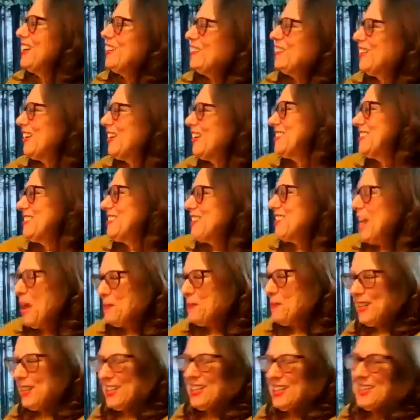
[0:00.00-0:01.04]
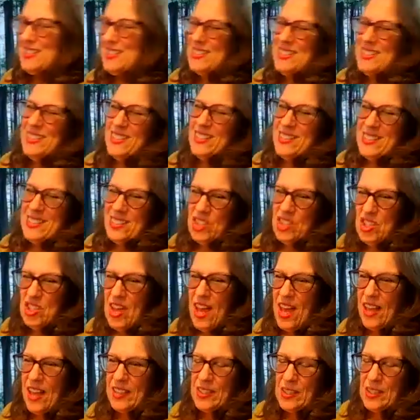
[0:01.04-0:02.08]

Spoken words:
What is happening? You sit and you chat,